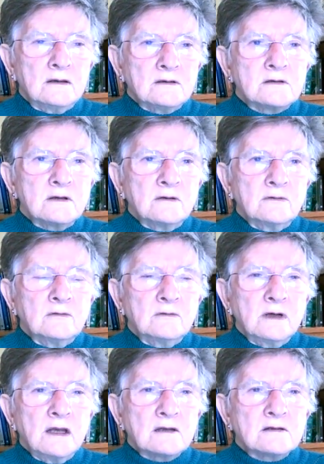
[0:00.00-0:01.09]
So
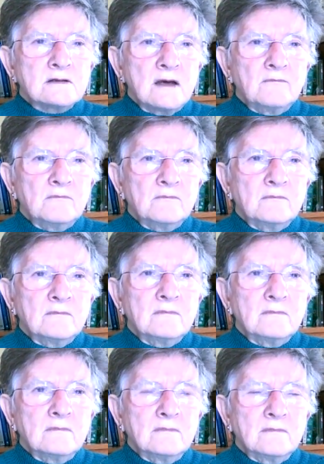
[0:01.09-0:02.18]
yes, I'm
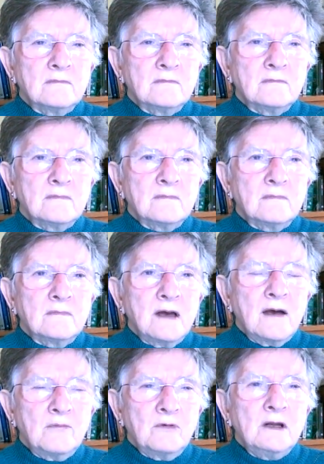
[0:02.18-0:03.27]

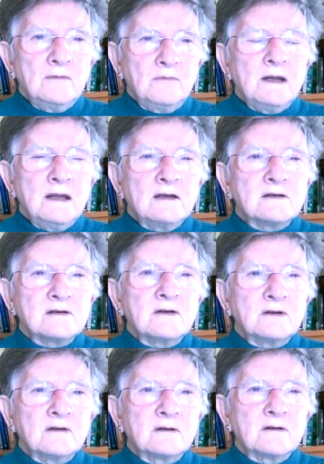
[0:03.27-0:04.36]
really pleased that